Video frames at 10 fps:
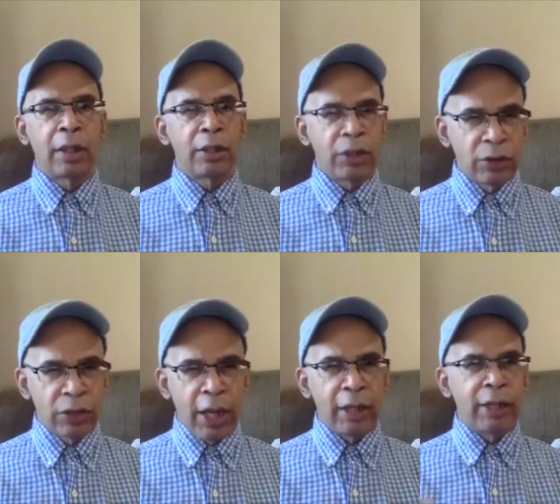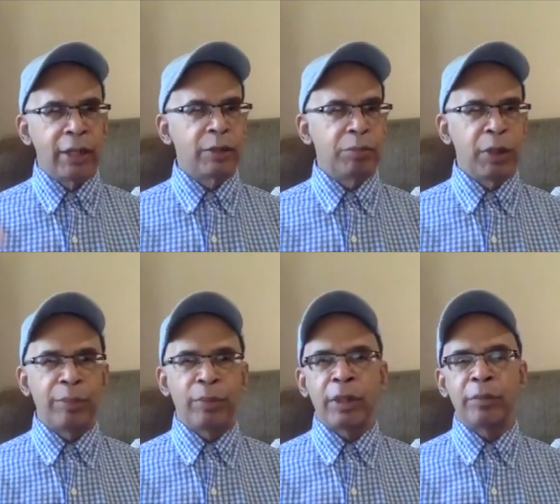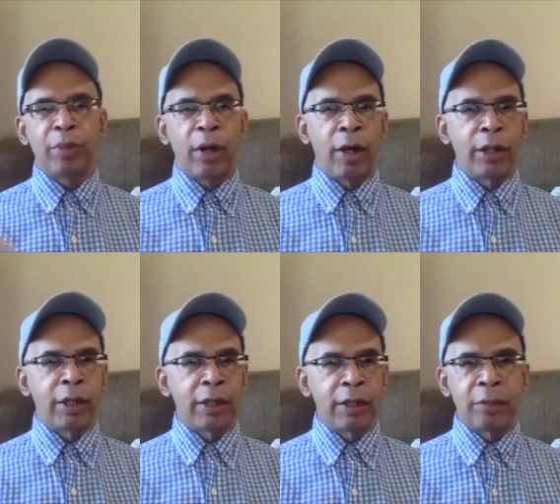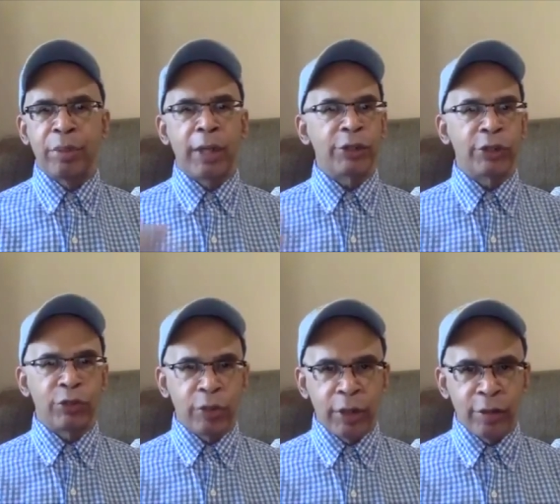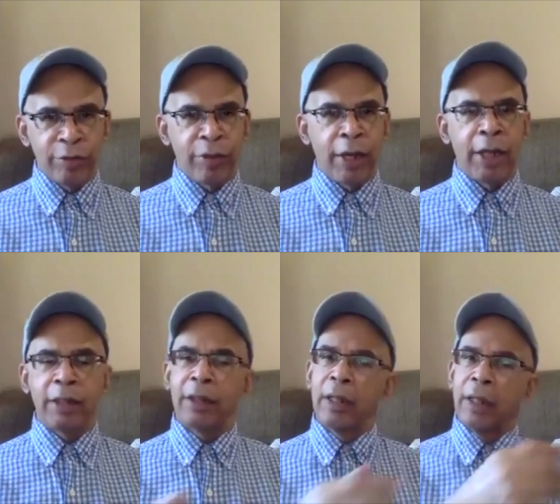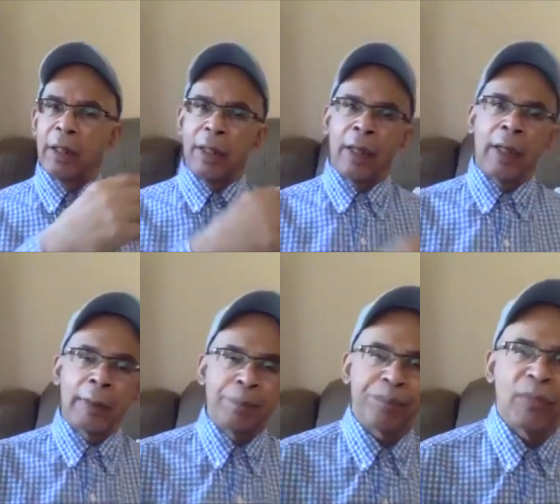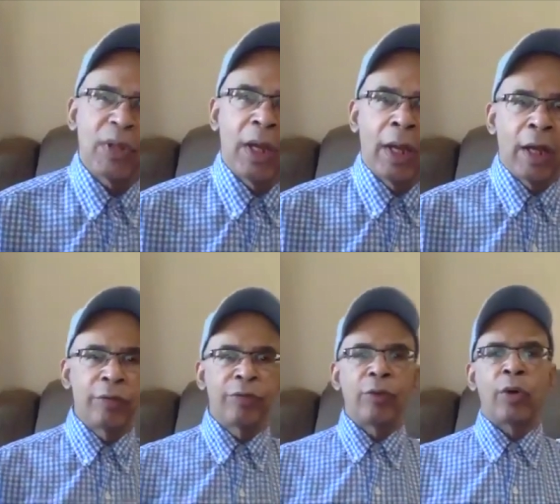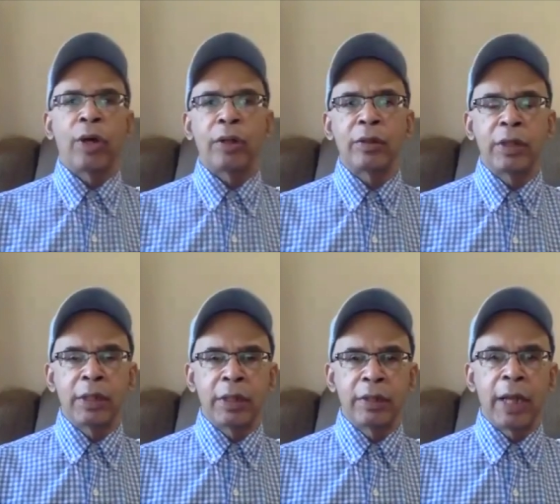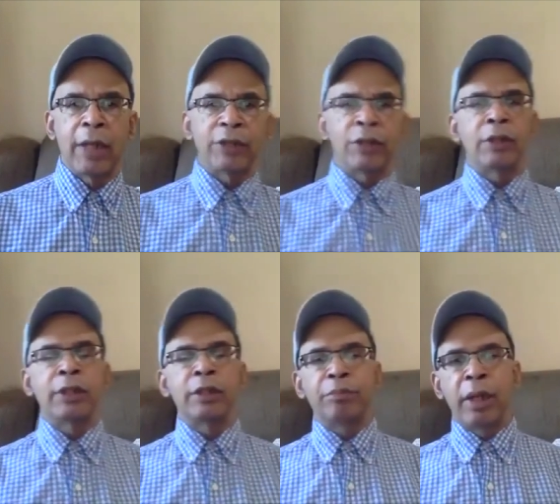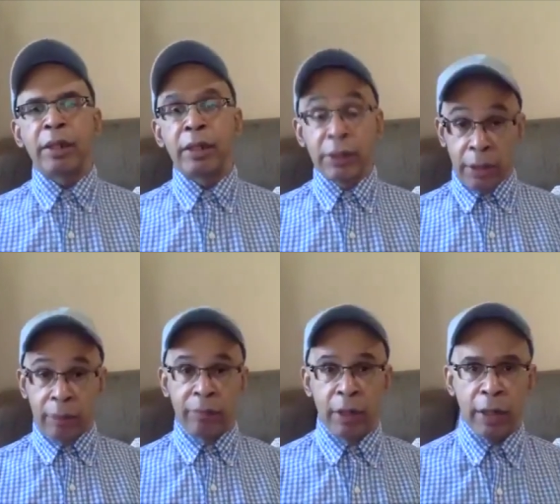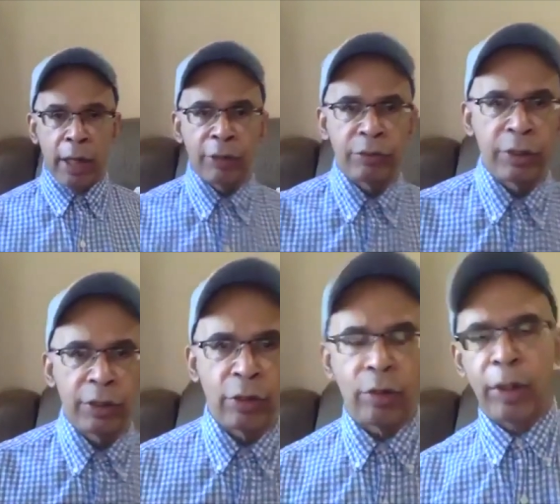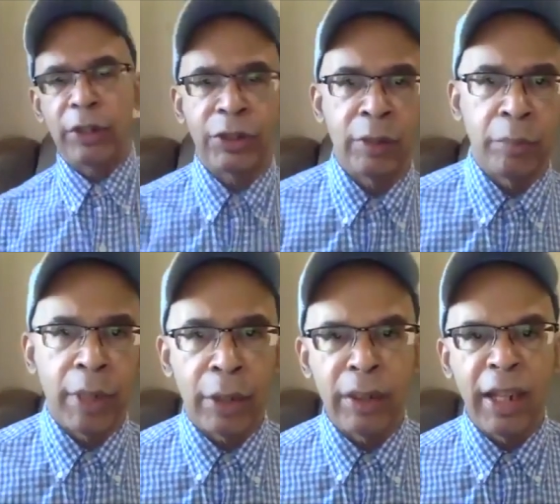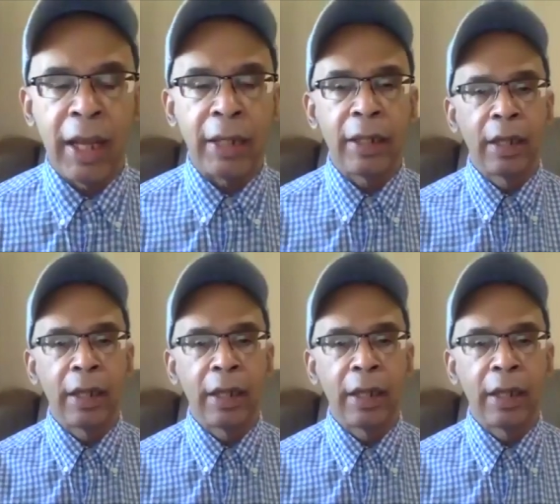Ch Chinese people and party and the peasantry in the fight um, uh, for the national independence of their country. No question about that.